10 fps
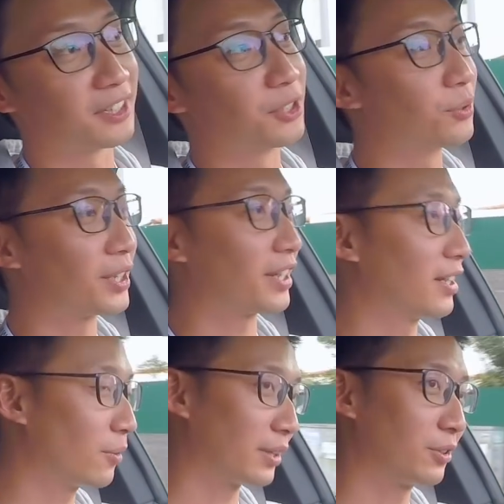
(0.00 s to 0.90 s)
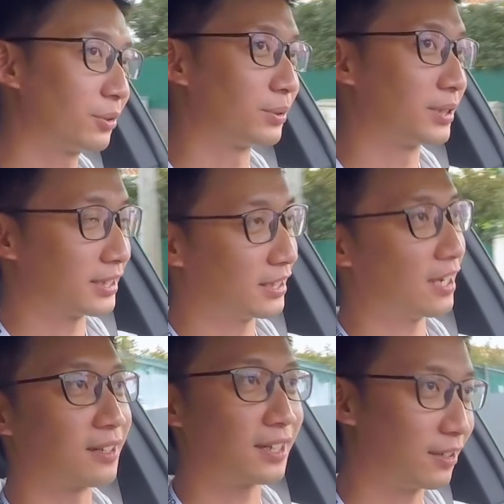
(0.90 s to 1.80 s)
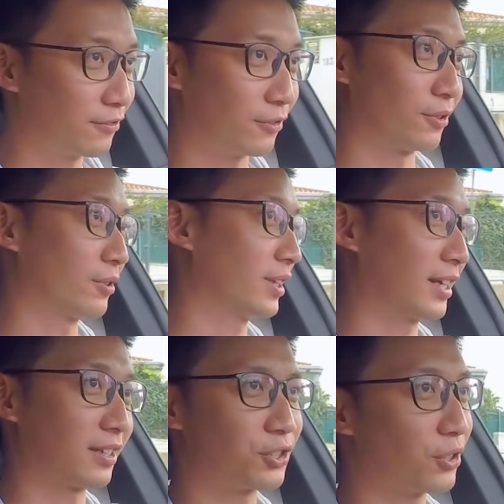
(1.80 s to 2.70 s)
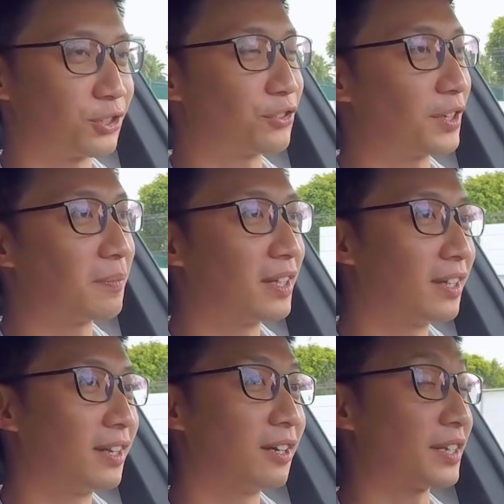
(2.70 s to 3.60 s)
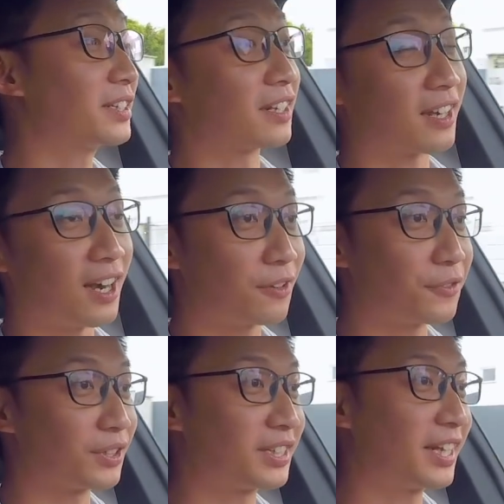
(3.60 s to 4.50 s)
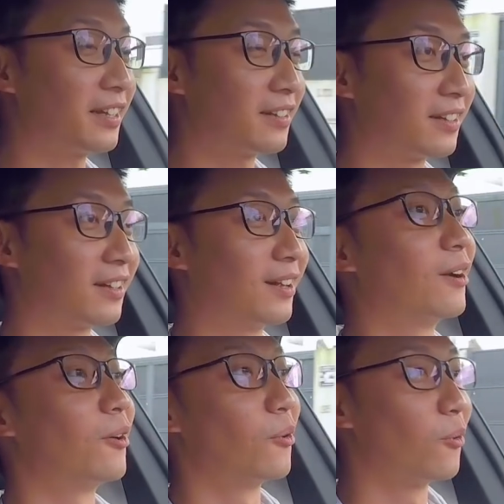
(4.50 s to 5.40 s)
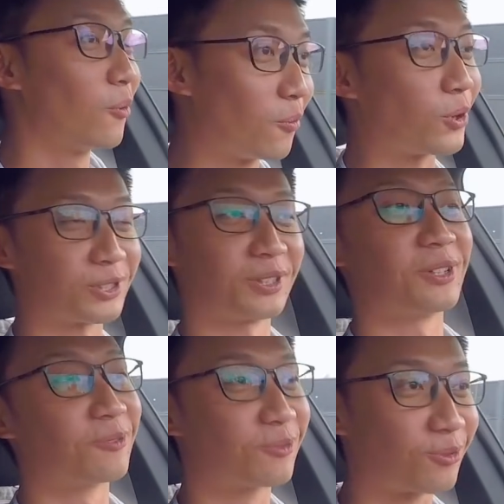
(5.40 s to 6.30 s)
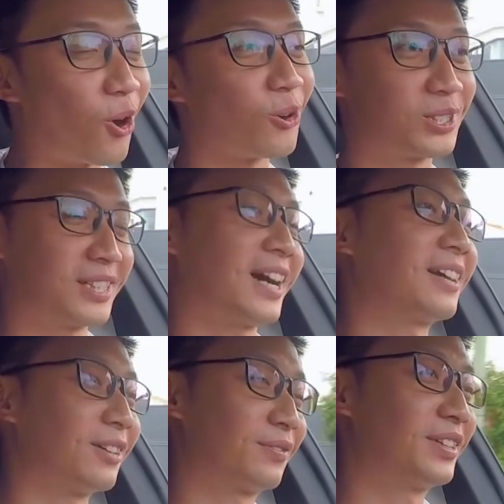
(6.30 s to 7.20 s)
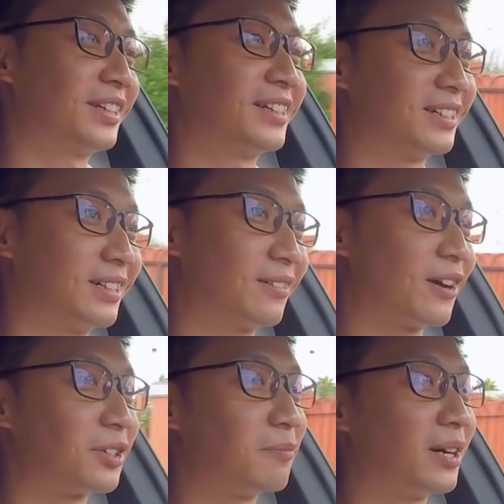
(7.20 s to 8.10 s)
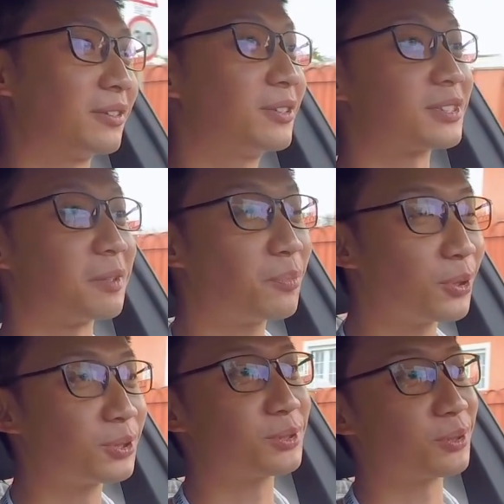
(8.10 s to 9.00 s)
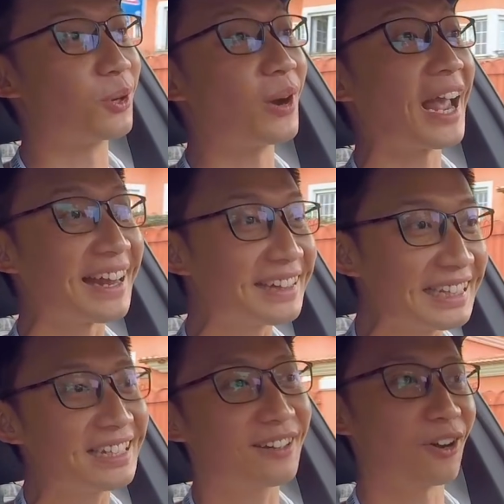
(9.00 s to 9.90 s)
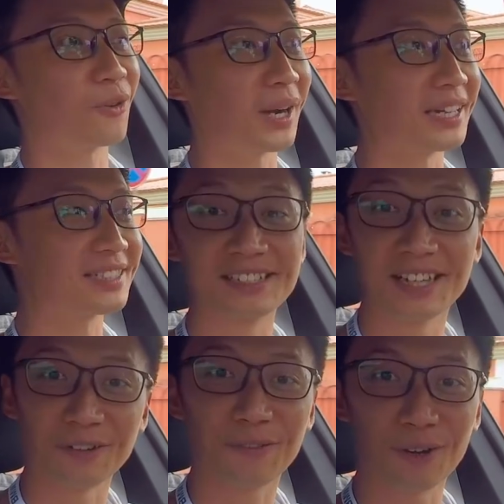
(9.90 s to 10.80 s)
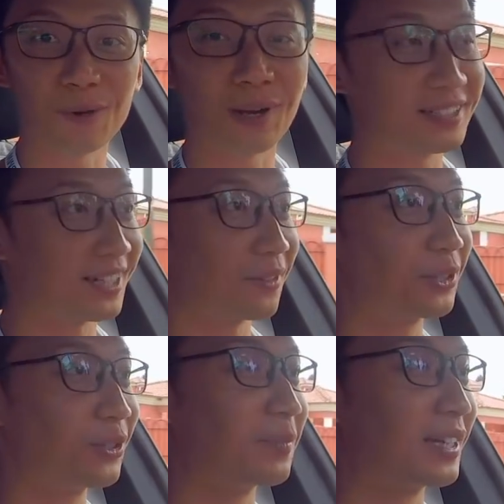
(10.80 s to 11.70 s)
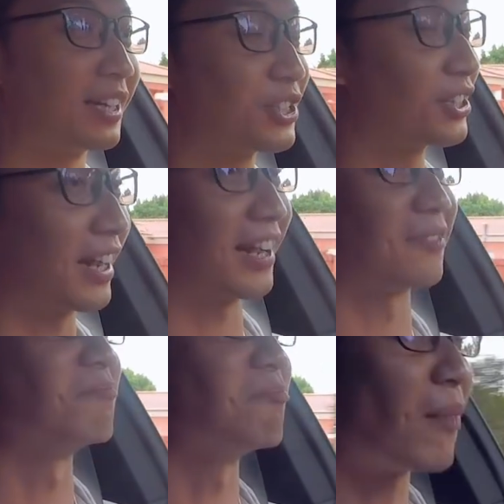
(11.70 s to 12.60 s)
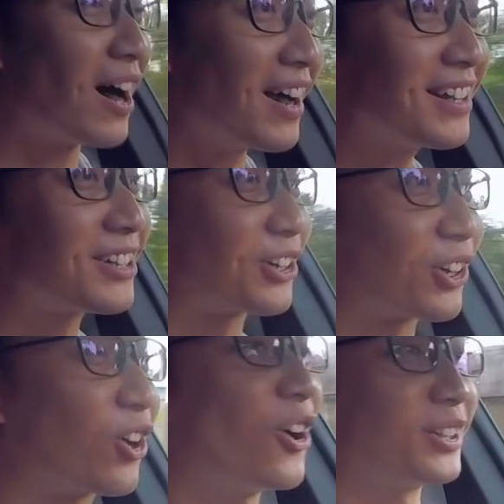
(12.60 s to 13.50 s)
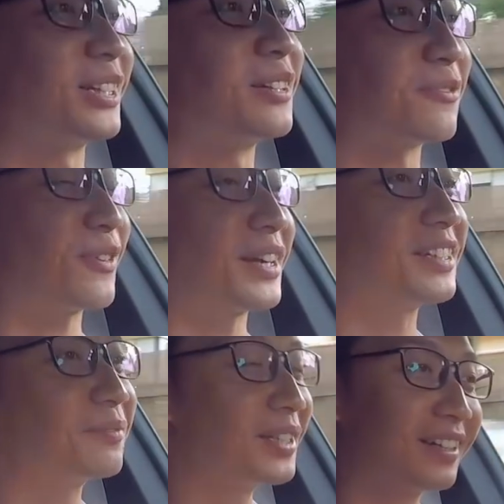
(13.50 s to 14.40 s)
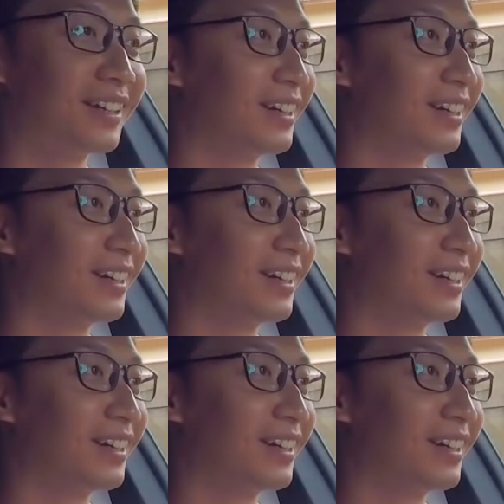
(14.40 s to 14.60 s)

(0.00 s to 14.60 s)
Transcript: in the U K. Went to uh, Algarve for like a short trip, rented a car for a day, was on the wrong side of the uh, roundabout. You're supposed to go anti-clockwise instead of clockwise like we do in Malaysia, and my god did it frighten me